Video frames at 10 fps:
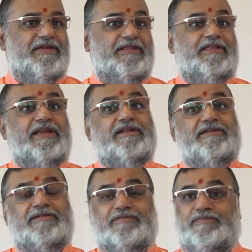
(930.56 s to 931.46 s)

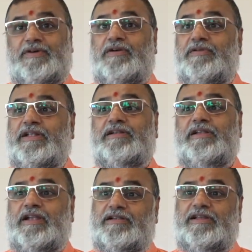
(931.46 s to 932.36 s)
They found that
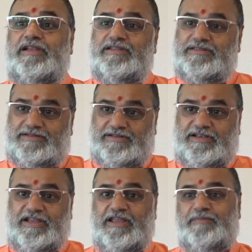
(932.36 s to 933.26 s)
nectar is
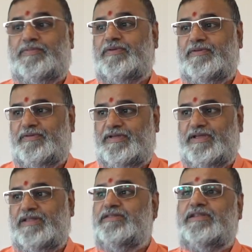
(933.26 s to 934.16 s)
deep
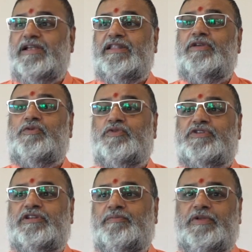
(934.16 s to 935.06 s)
inside the
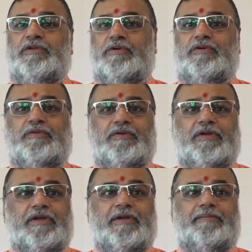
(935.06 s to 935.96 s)
ocean below,
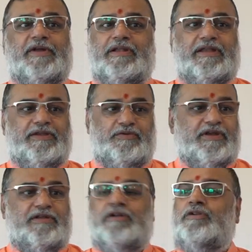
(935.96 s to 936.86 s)
but you
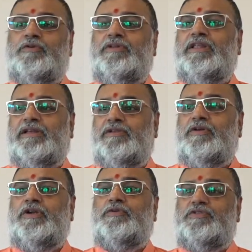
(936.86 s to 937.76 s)
cannot go there,
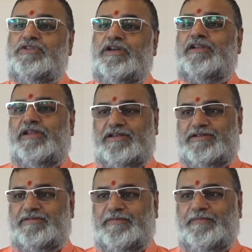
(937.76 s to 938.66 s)
you have to churn
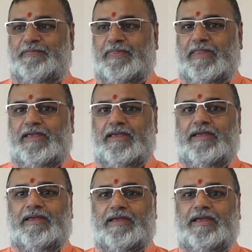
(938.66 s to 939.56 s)
it.
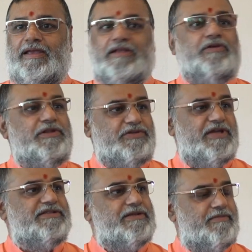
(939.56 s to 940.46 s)
It also
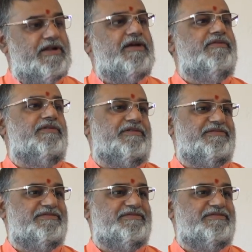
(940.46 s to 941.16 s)
has some metaphor.